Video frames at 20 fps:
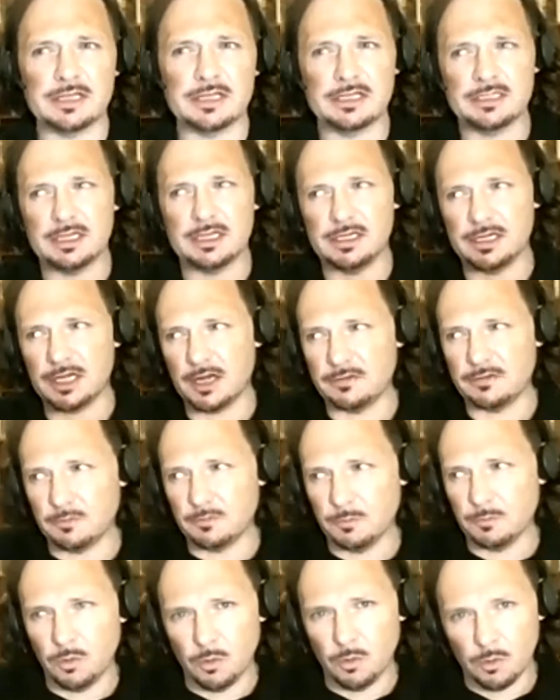They tend to go
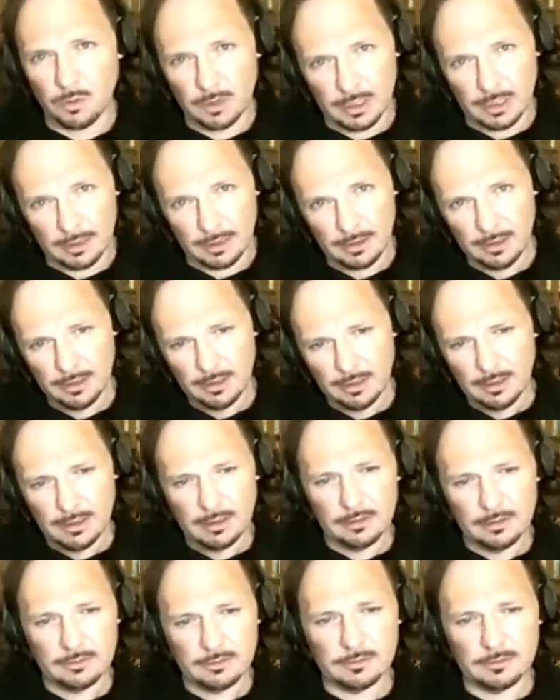for more the
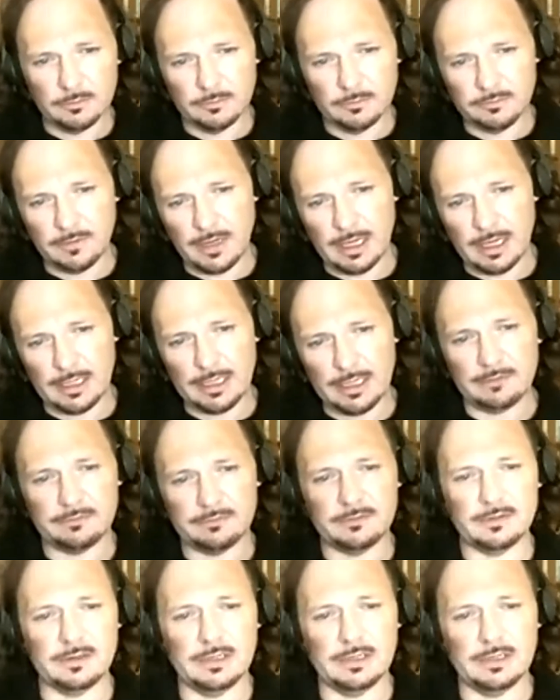far left.